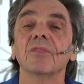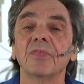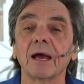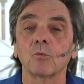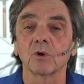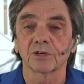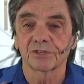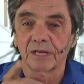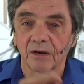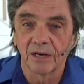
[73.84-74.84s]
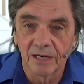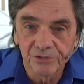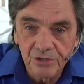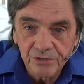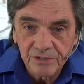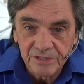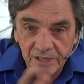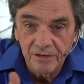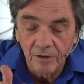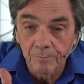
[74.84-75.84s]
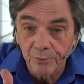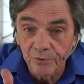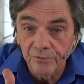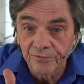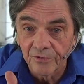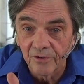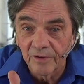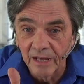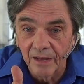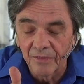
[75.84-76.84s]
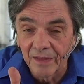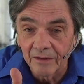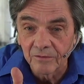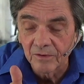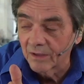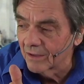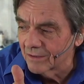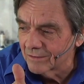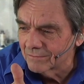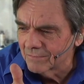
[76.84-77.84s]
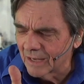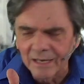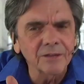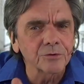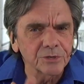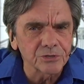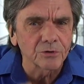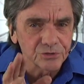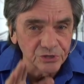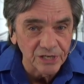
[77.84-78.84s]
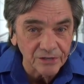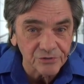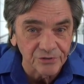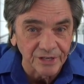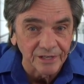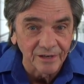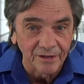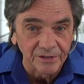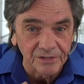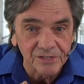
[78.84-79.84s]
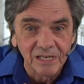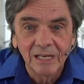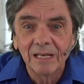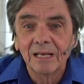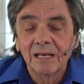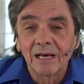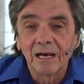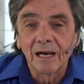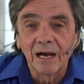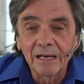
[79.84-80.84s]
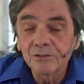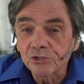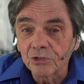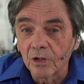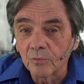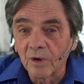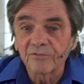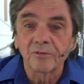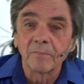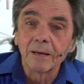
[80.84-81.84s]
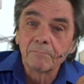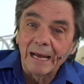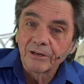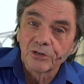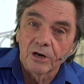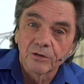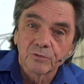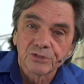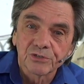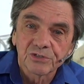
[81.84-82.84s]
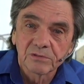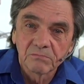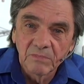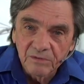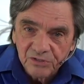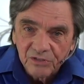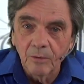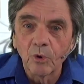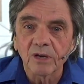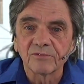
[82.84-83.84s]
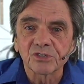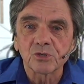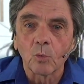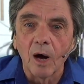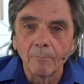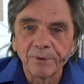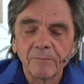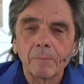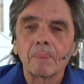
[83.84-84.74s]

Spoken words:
That works. Now, I just did a proof that I got the results yesterday on this. I installed one from my backyard, which is somewhat of a swamp,